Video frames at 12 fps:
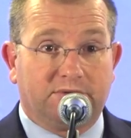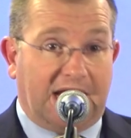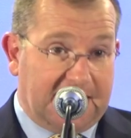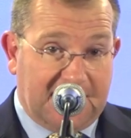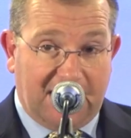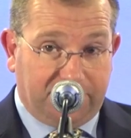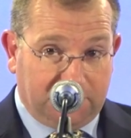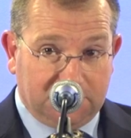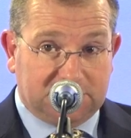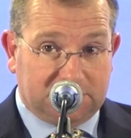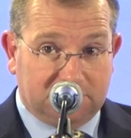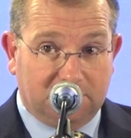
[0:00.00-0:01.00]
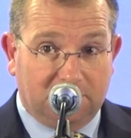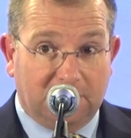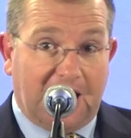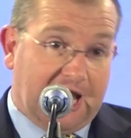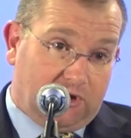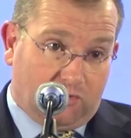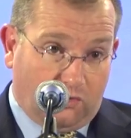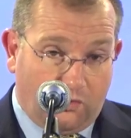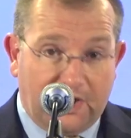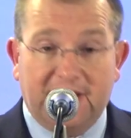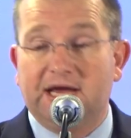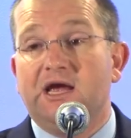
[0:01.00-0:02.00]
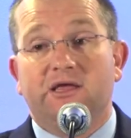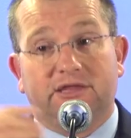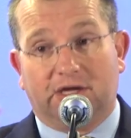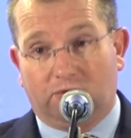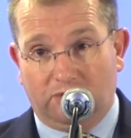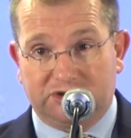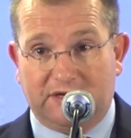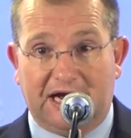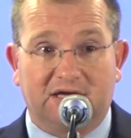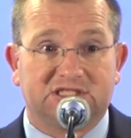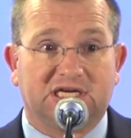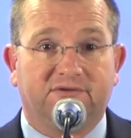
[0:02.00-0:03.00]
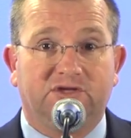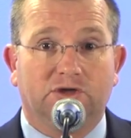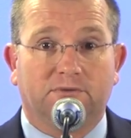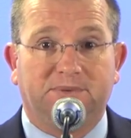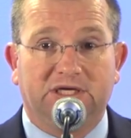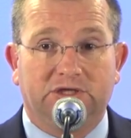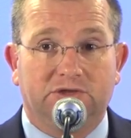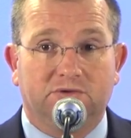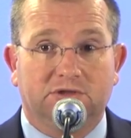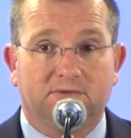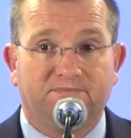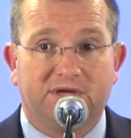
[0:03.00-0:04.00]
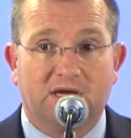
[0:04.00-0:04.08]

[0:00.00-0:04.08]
and others, and Norway that are also outside of the European Union.